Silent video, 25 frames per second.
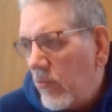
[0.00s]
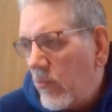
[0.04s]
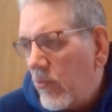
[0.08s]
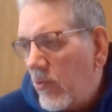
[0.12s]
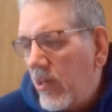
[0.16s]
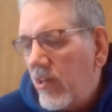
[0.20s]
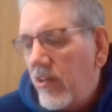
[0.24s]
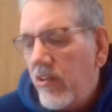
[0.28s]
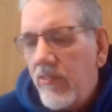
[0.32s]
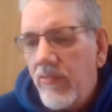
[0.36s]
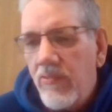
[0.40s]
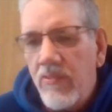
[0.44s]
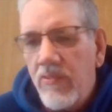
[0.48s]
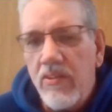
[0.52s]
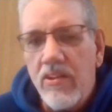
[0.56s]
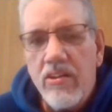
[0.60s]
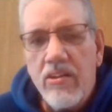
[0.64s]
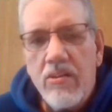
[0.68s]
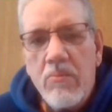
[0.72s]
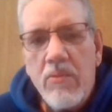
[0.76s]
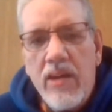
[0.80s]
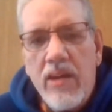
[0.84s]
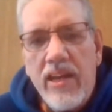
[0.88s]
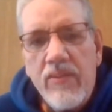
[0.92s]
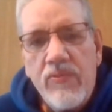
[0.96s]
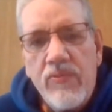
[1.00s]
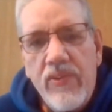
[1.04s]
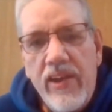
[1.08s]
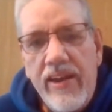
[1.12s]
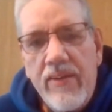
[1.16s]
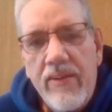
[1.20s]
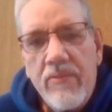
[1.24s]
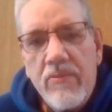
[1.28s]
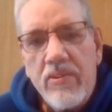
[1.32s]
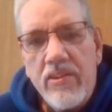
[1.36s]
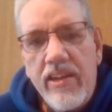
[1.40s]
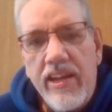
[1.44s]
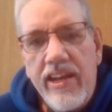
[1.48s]
One of my
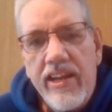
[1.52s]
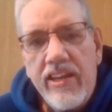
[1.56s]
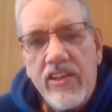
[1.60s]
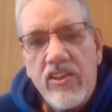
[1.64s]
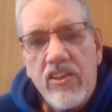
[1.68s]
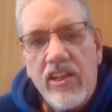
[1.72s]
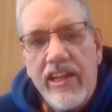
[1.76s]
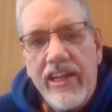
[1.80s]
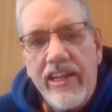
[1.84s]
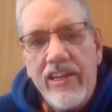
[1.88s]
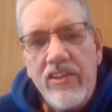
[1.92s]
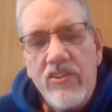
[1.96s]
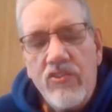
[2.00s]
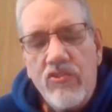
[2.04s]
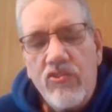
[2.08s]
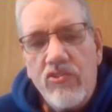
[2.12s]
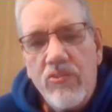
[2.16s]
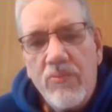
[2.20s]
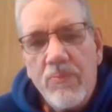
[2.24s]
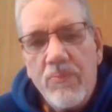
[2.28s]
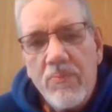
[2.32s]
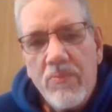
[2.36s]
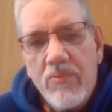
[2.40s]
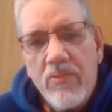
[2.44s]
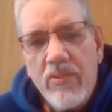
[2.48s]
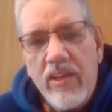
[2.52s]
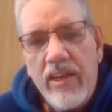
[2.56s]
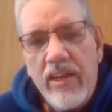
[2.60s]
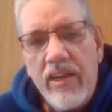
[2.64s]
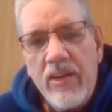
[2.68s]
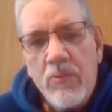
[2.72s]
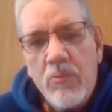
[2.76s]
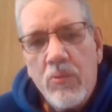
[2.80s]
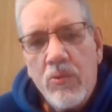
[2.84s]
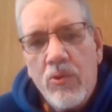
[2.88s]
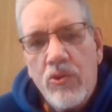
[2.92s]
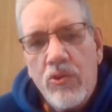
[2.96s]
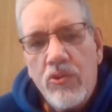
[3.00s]
favorite headlines that I
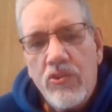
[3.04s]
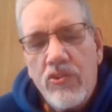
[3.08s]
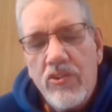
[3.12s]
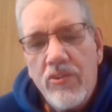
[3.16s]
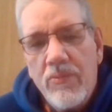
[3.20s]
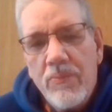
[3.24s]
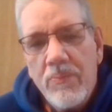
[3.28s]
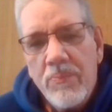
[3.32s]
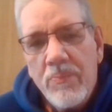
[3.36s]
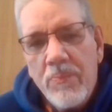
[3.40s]
wrote